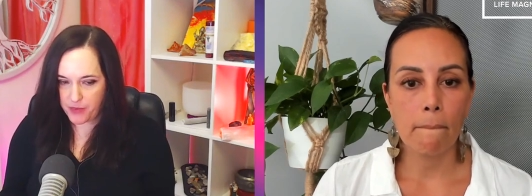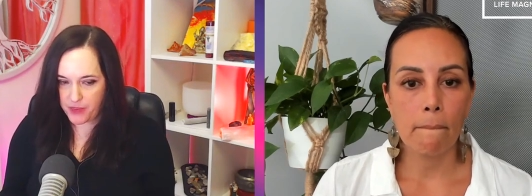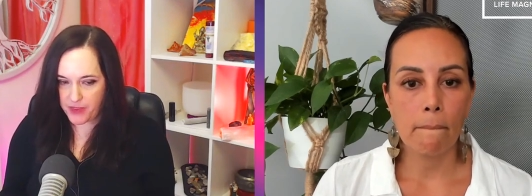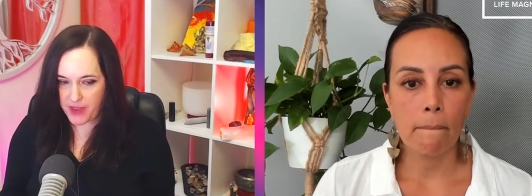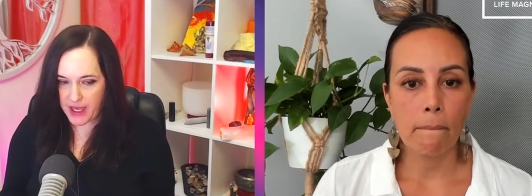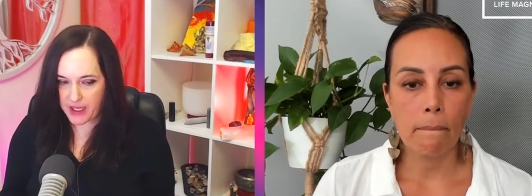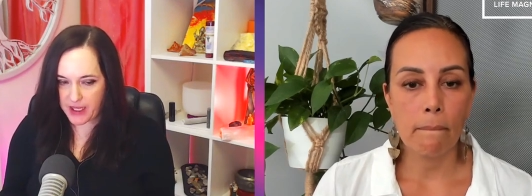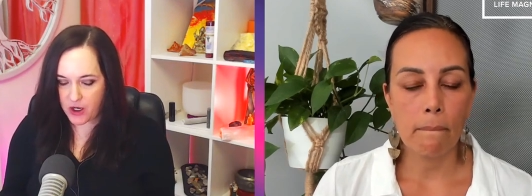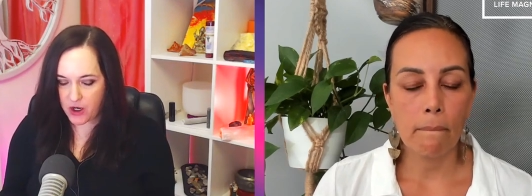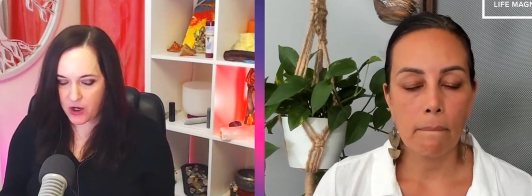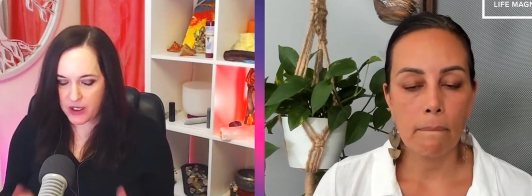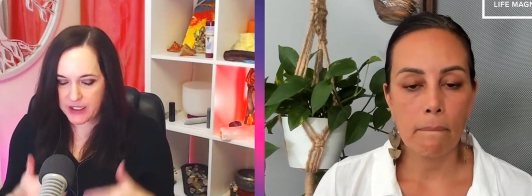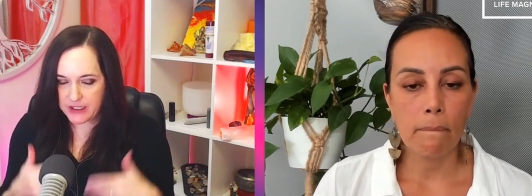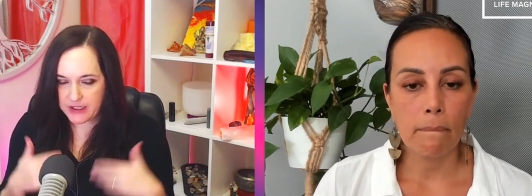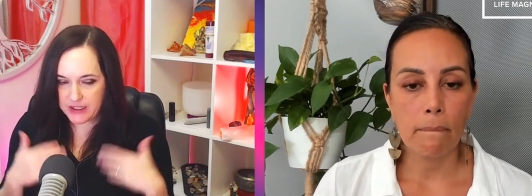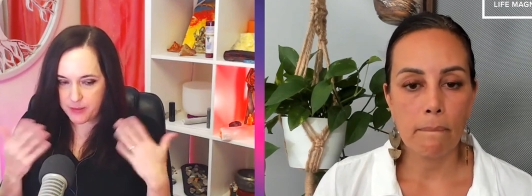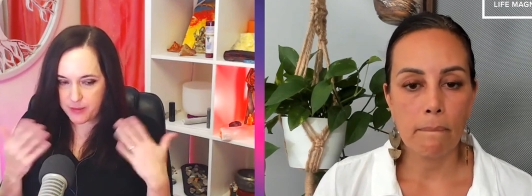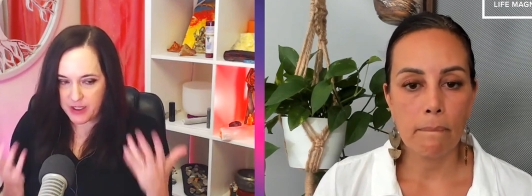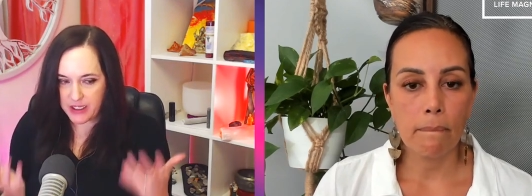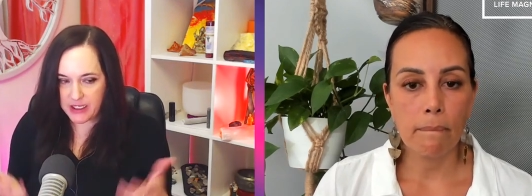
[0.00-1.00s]
Speaker 1: that are
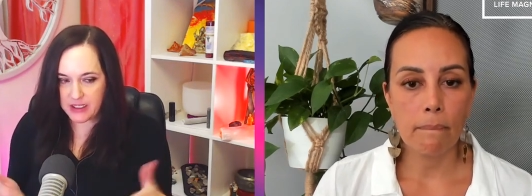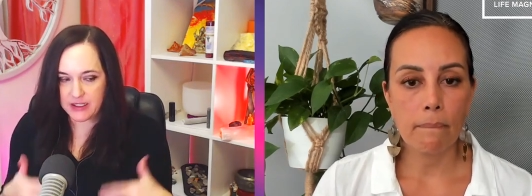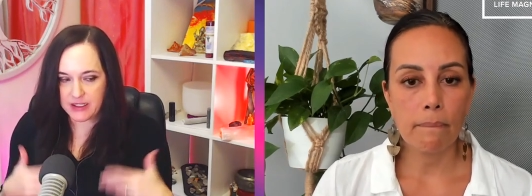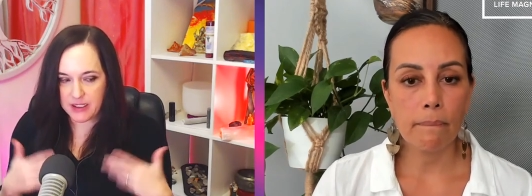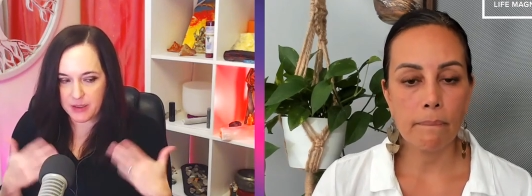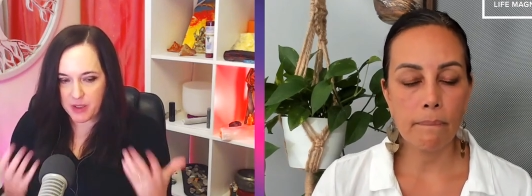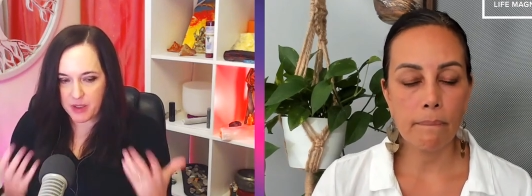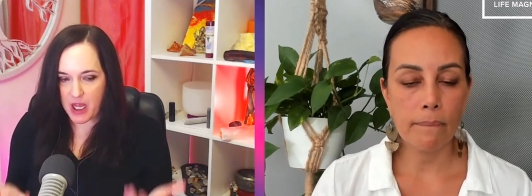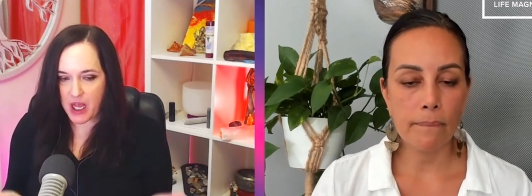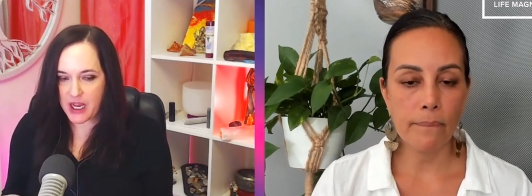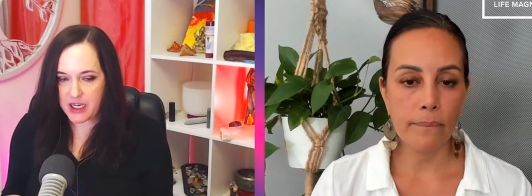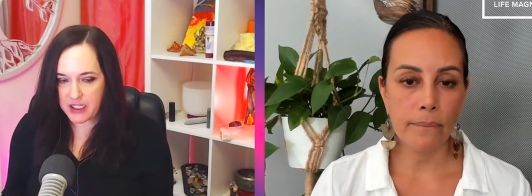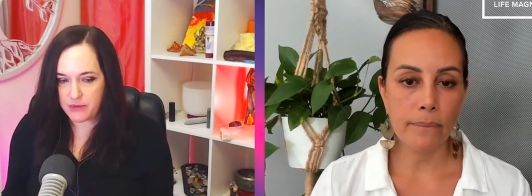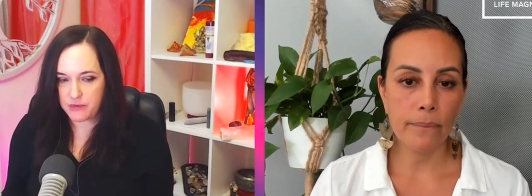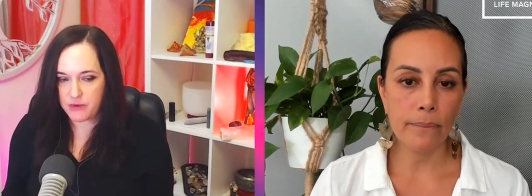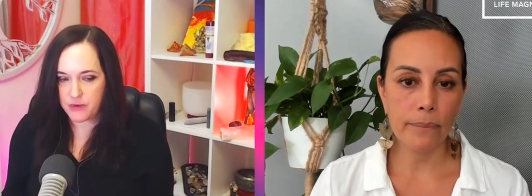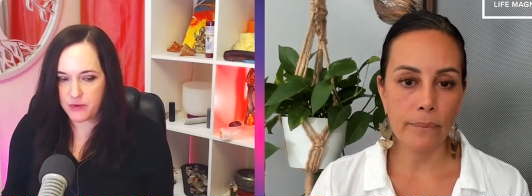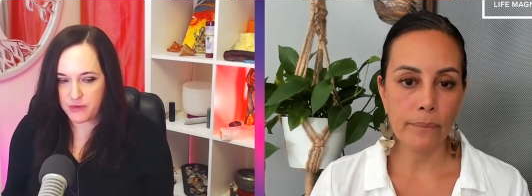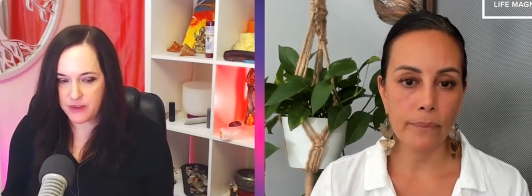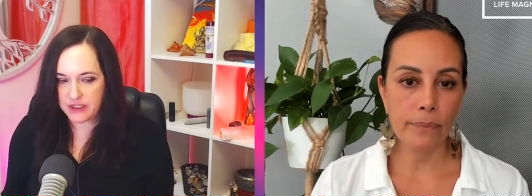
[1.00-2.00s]
exhibiting some kind
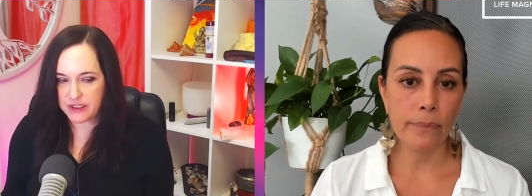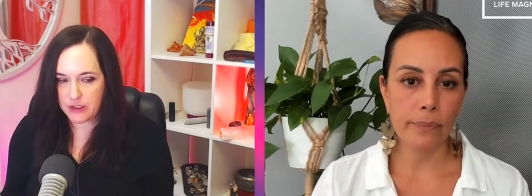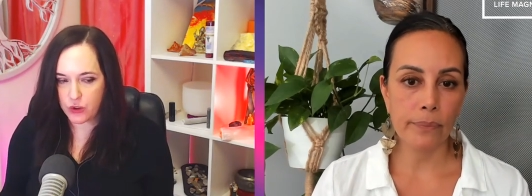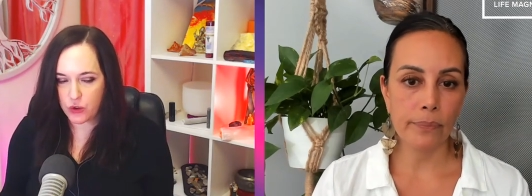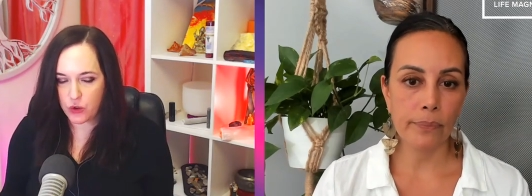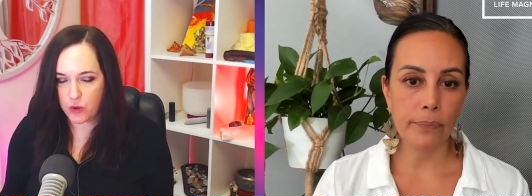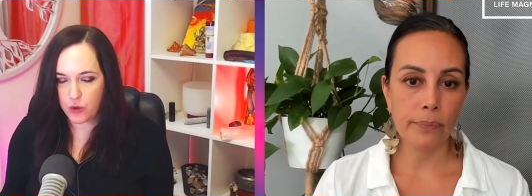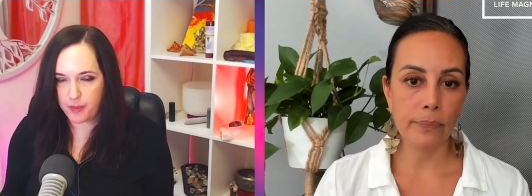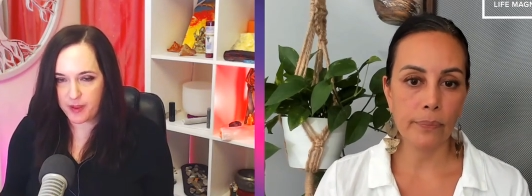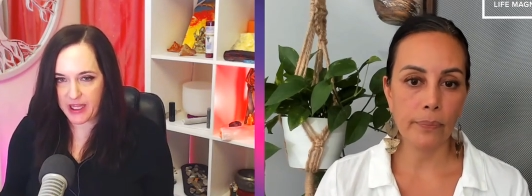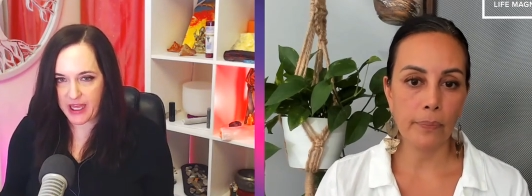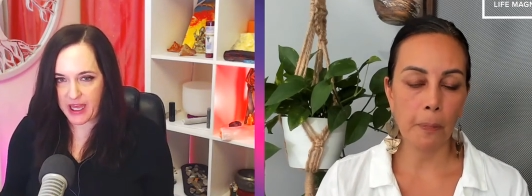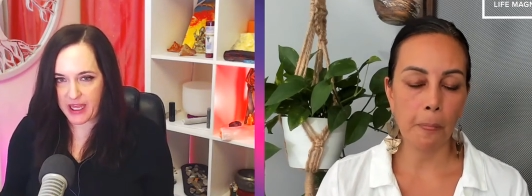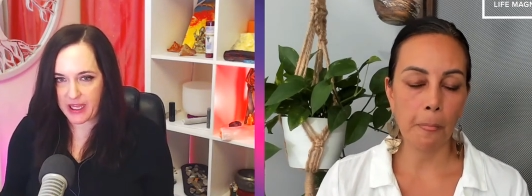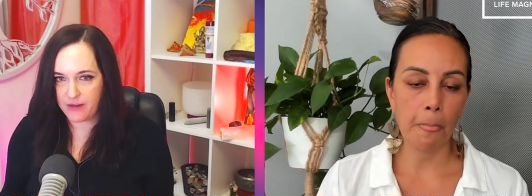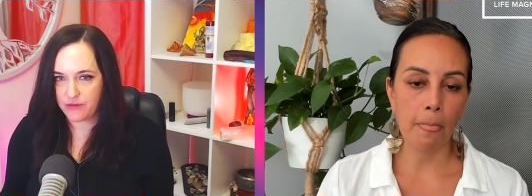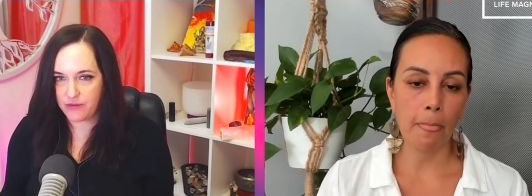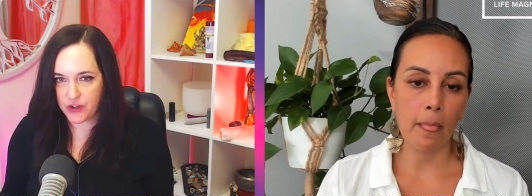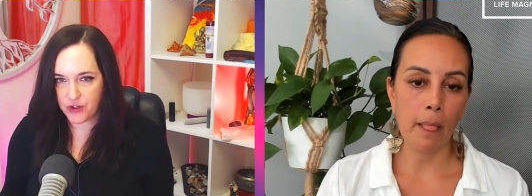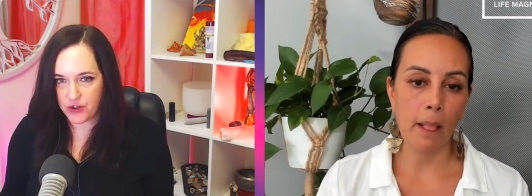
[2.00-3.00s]
of a physical
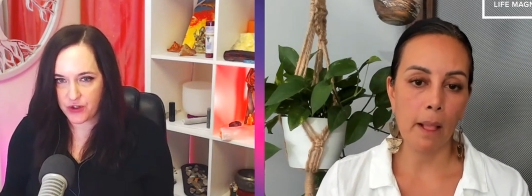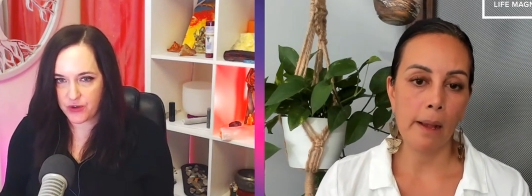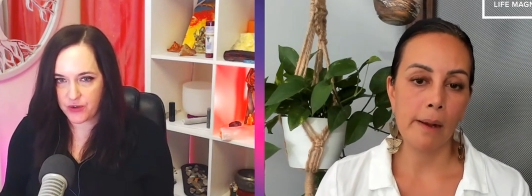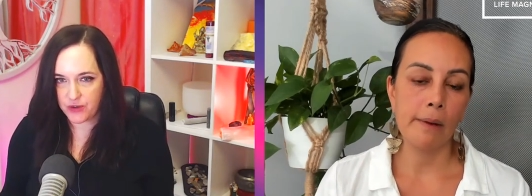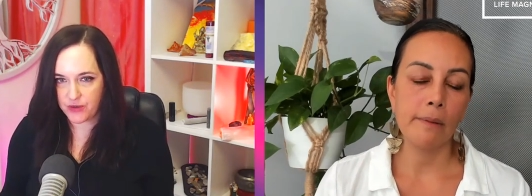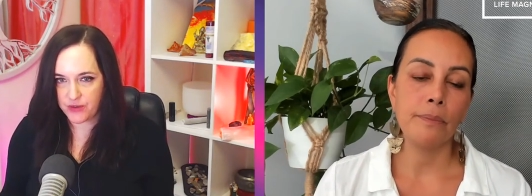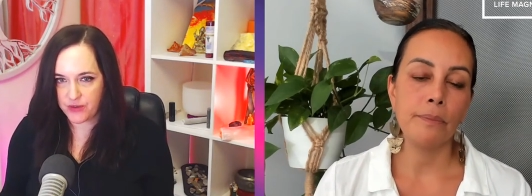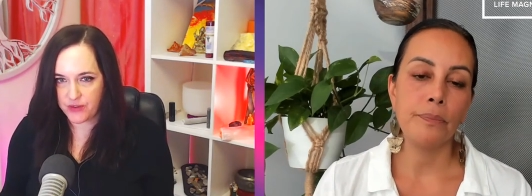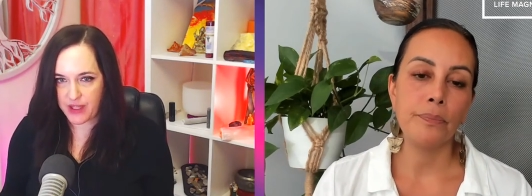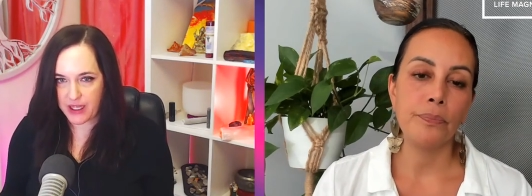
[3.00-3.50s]
behavior